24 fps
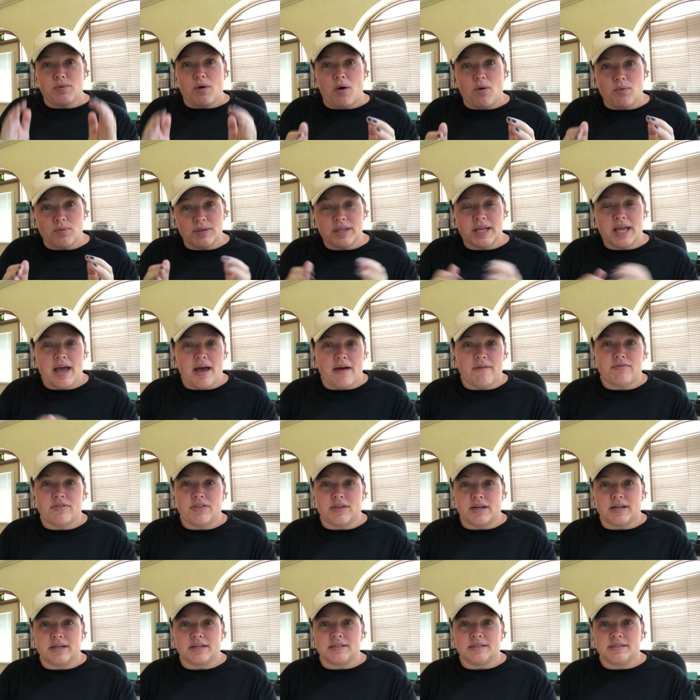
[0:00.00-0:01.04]
only have
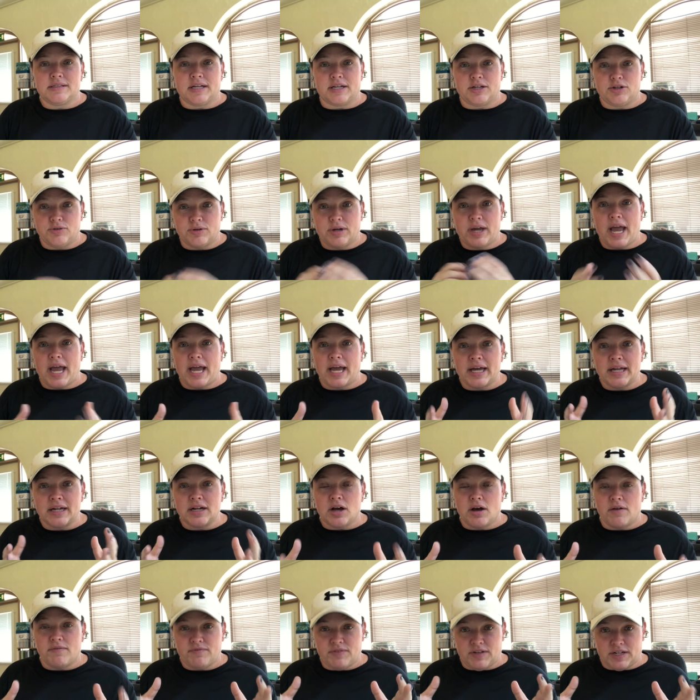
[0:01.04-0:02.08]
things that you can
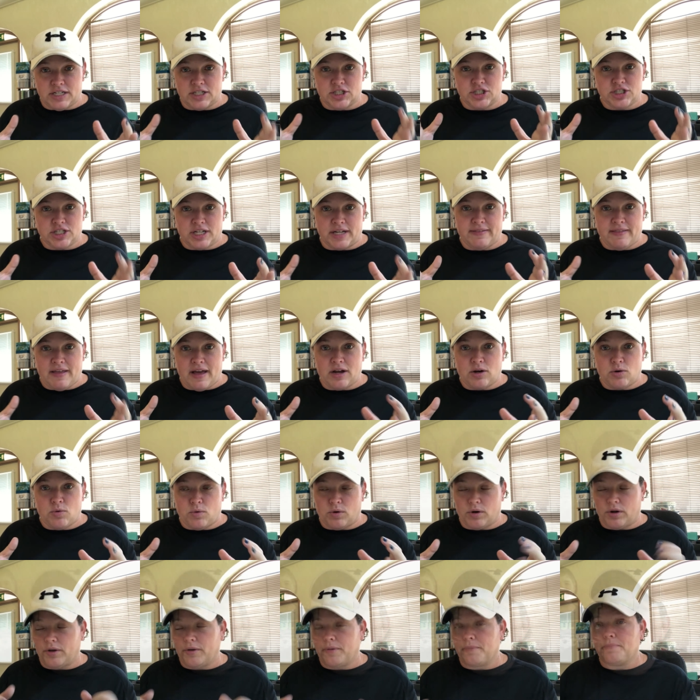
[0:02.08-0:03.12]
finish in that
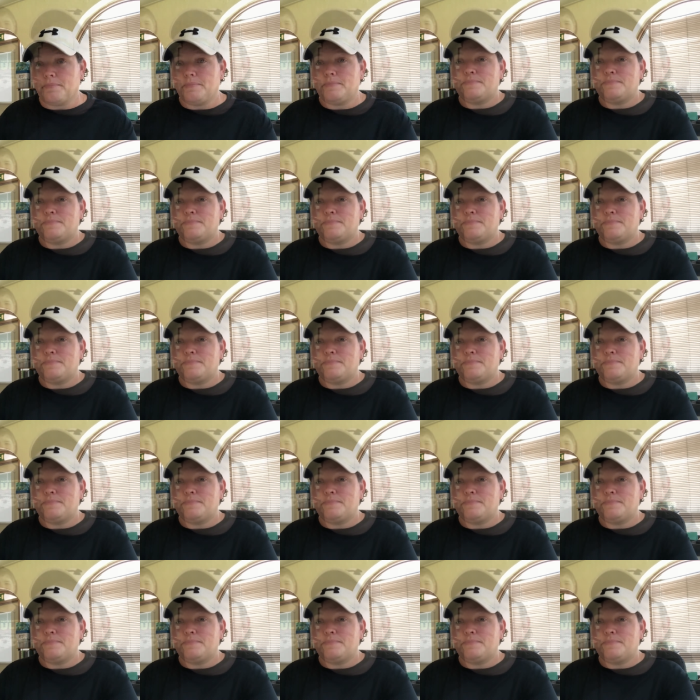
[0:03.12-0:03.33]
quarter.